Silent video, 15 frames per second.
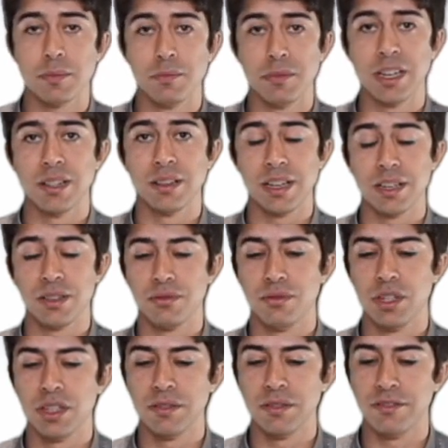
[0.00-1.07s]
meaning that it's fully
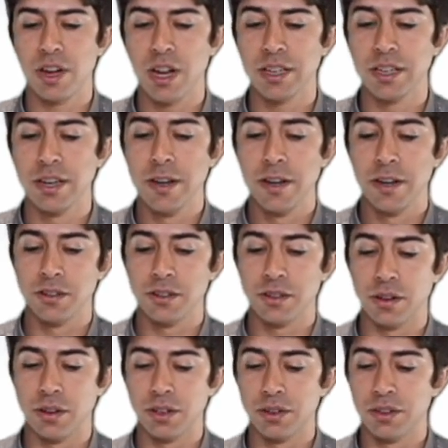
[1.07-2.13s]
defined, so
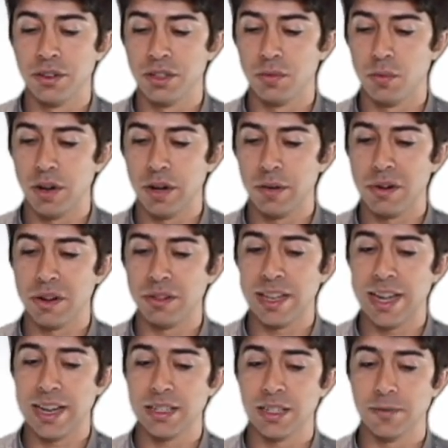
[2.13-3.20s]
I don't need to worry about
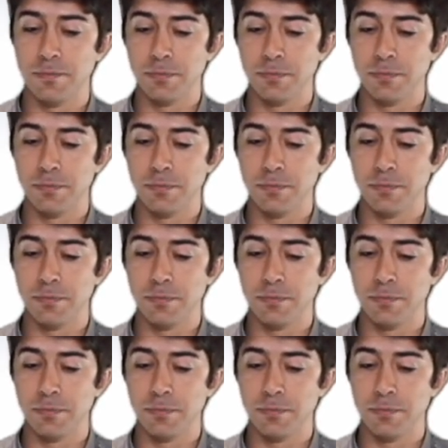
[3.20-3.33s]
that.